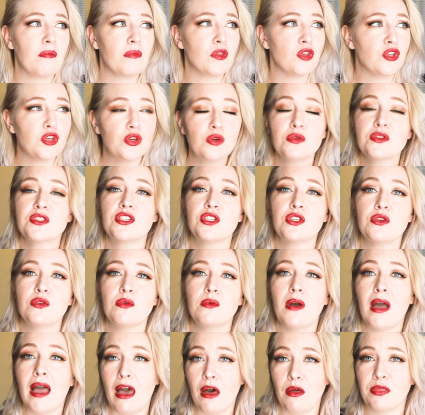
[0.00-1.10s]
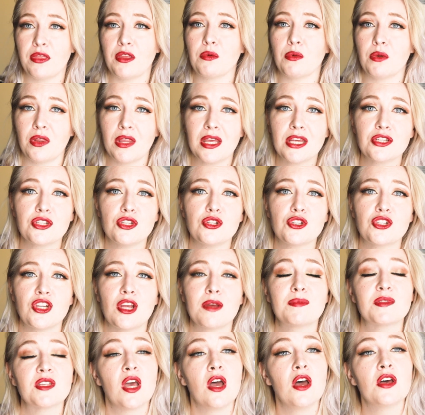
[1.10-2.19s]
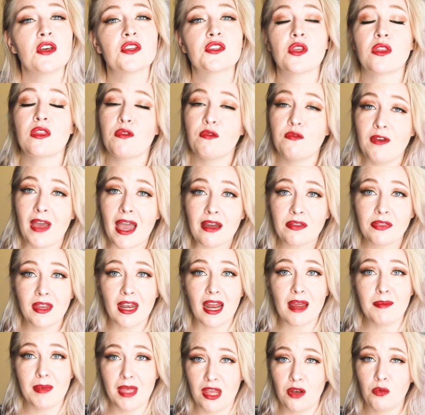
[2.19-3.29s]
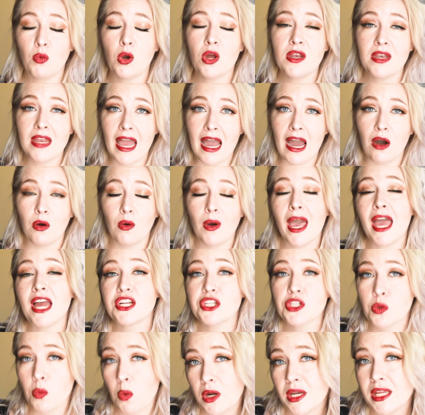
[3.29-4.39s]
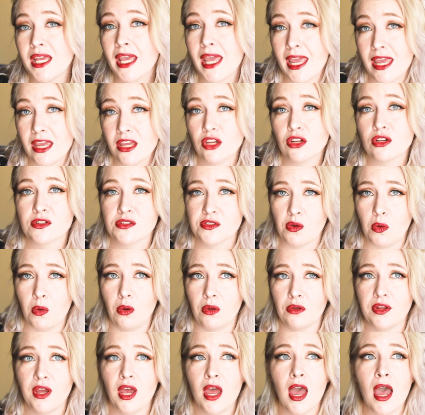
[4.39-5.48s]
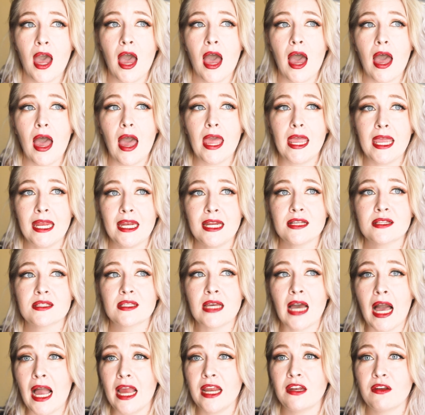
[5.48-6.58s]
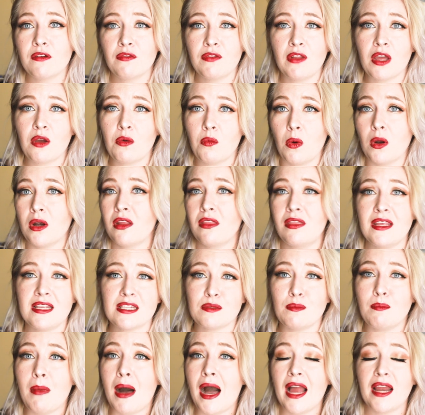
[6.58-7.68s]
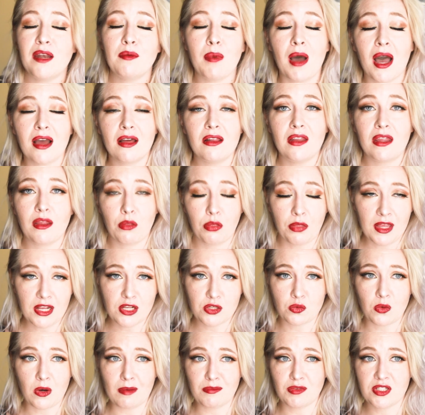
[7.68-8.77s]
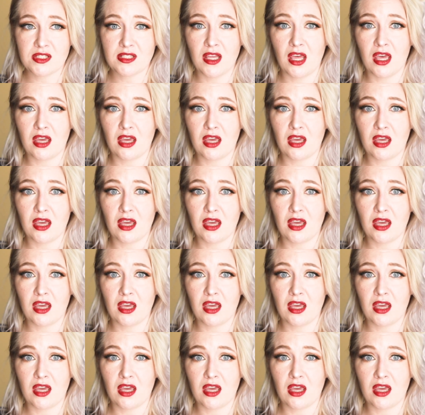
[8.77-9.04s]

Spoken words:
used to healthy relationships, so the fact that I'm in one now at 28 years old, it is kind of like one of these mind-boggling things where I'm just